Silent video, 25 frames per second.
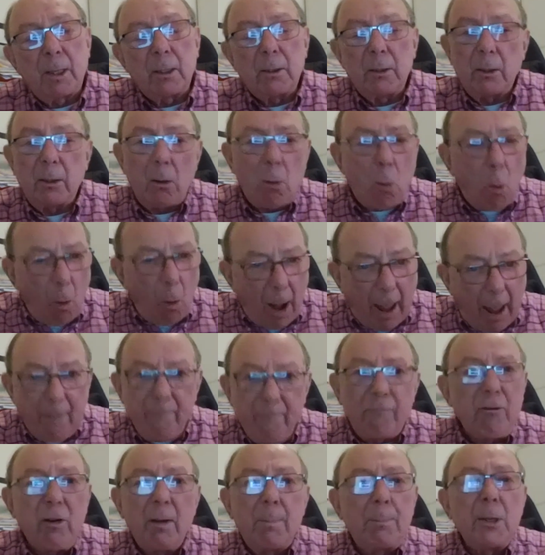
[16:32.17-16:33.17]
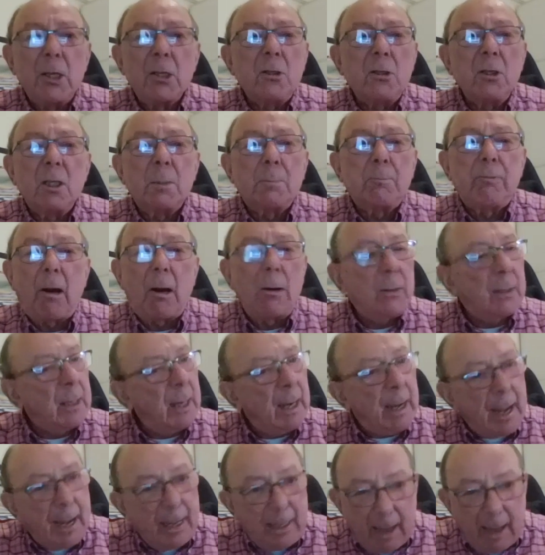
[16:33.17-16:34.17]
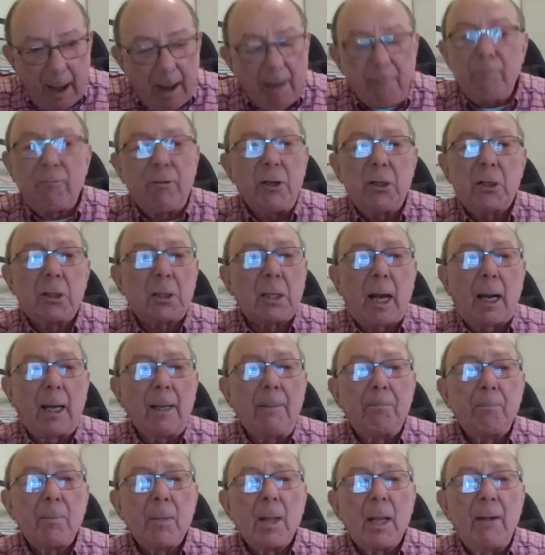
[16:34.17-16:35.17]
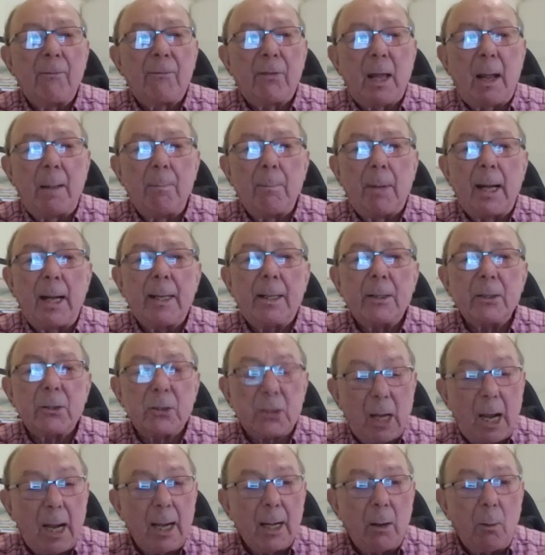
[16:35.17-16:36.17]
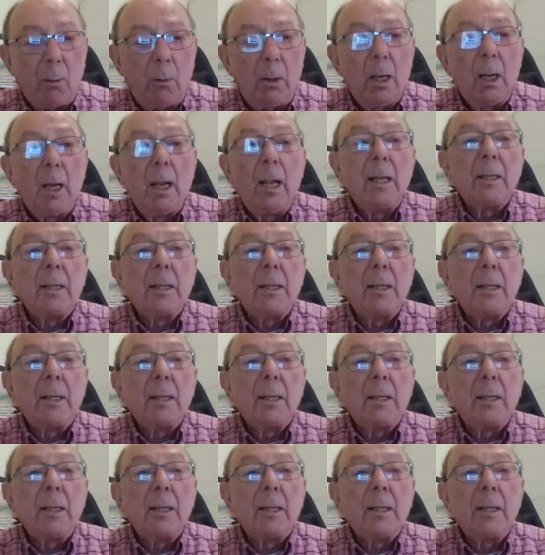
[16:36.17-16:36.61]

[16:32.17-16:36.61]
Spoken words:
But every business broker in any state, if they make a sale,